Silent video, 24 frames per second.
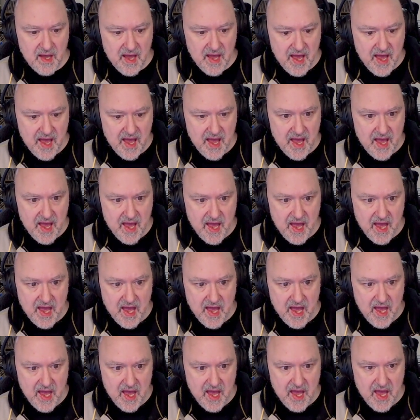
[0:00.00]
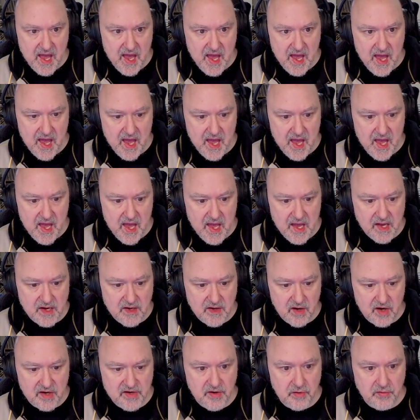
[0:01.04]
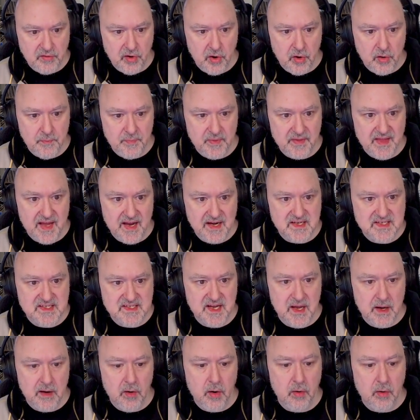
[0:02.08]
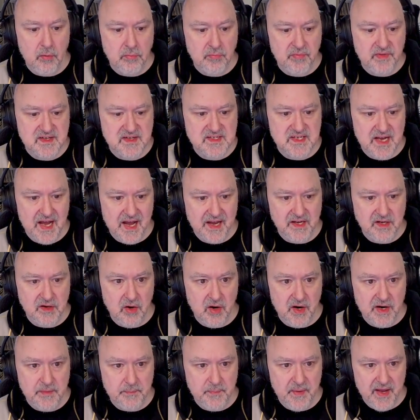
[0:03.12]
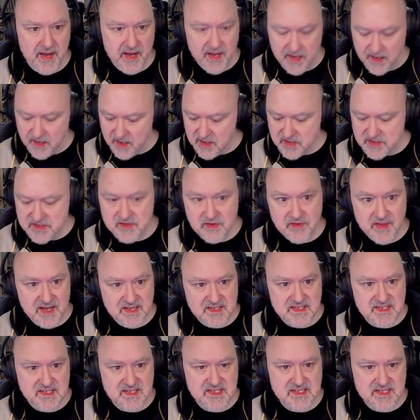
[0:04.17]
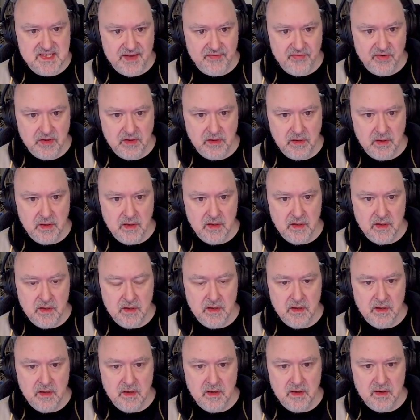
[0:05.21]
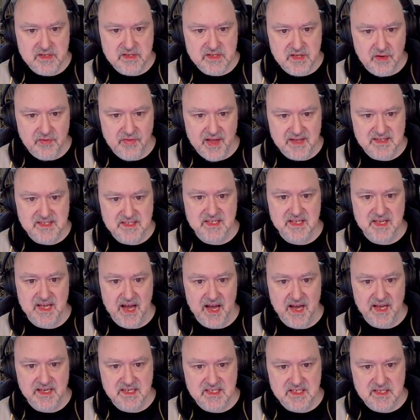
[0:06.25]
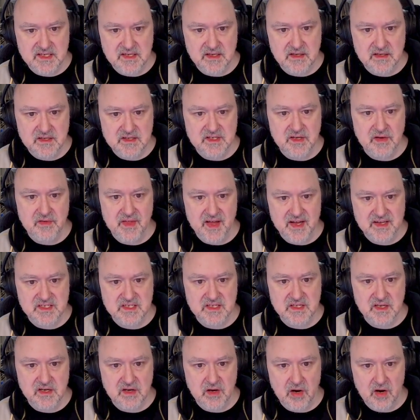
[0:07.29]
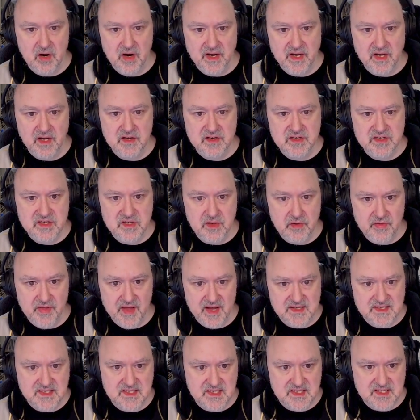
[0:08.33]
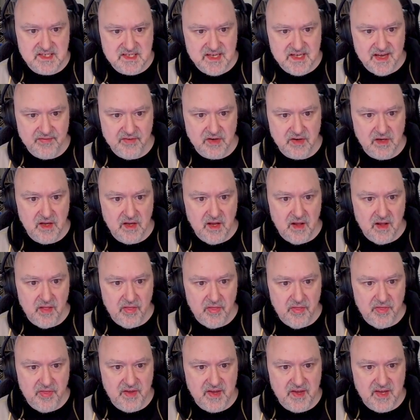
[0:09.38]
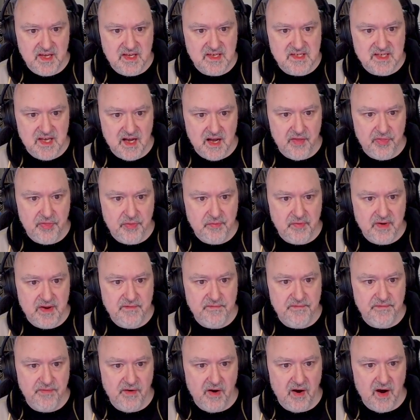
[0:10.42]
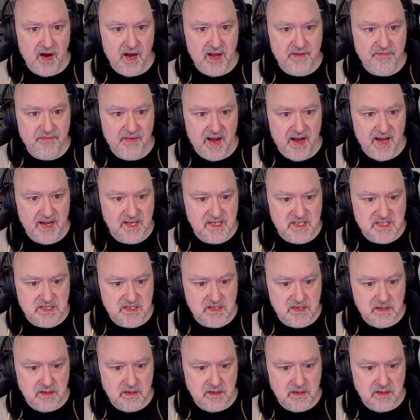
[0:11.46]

And I don't know, but that is now, oh, there's an eight, nine pair. So that's the seven. So that's the eight. So that's the nine. So that's the seven. These are three, five, eight.